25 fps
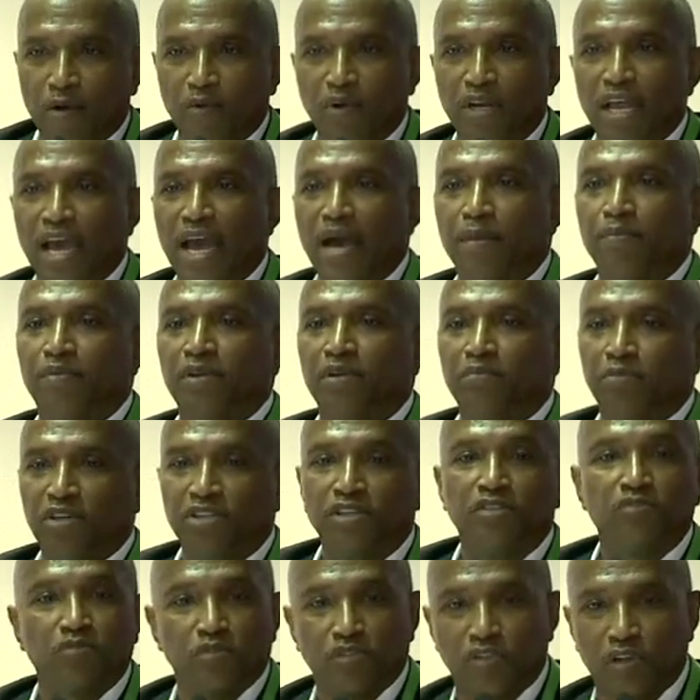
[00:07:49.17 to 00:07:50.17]
what happened. But
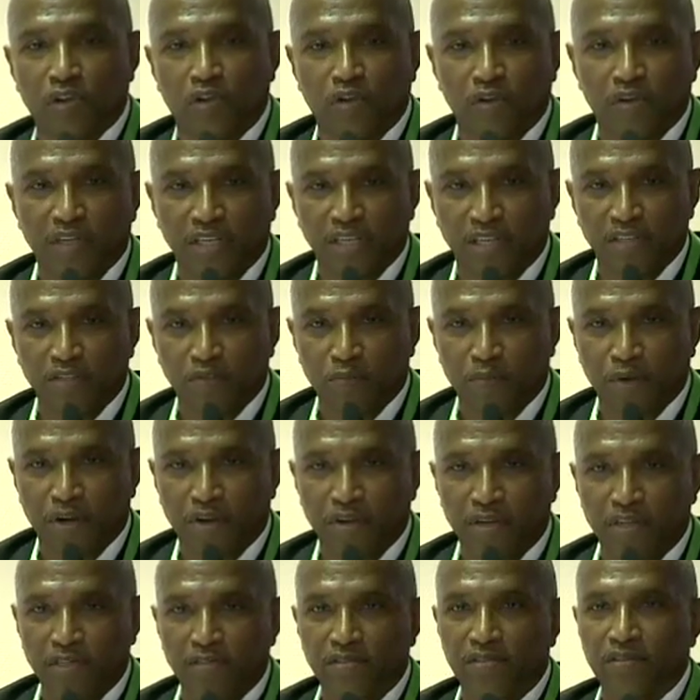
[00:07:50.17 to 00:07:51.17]
this was a learning
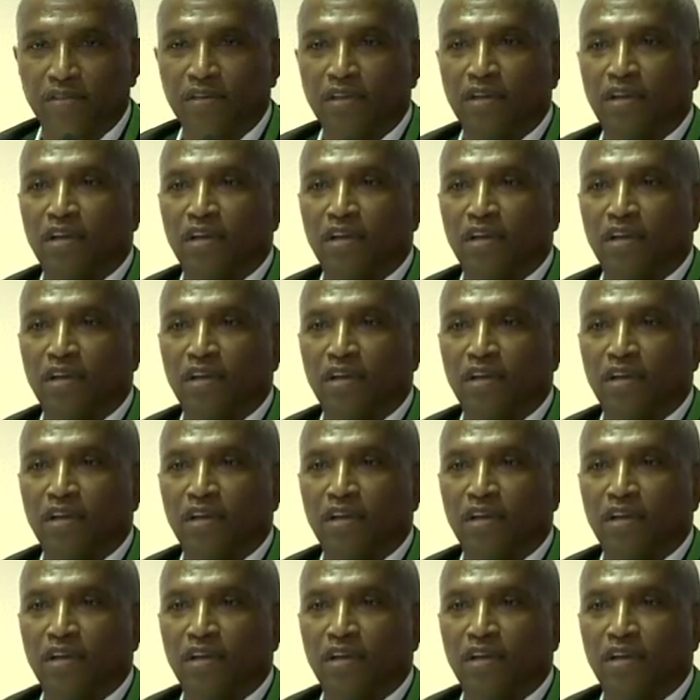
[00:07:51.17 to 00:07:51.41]
experience.